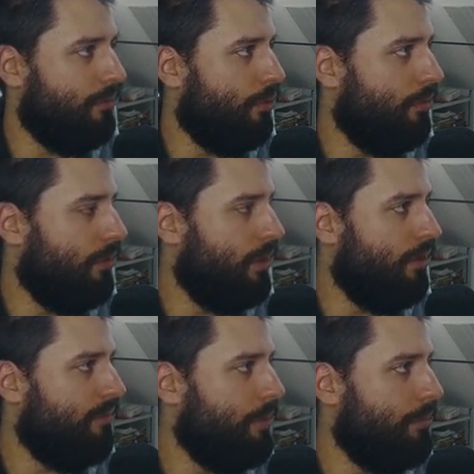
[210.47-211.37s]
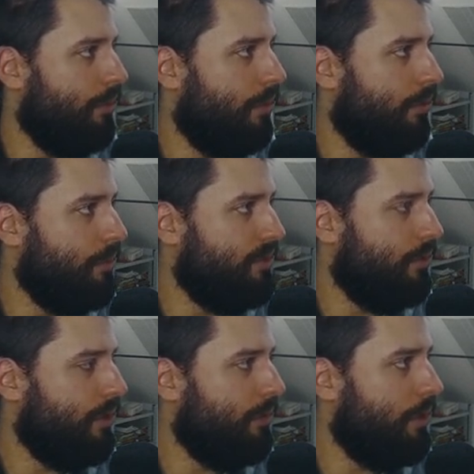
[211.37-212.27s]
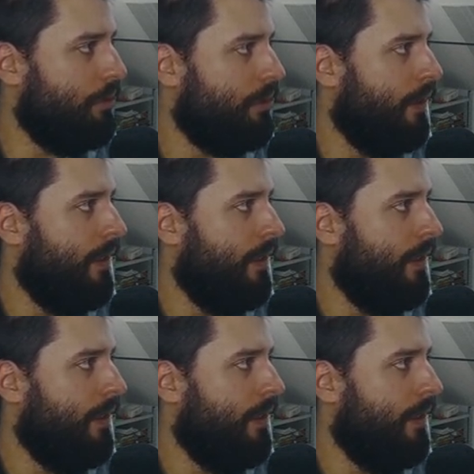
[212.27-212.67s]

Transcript: you know a lot of people are always talking about.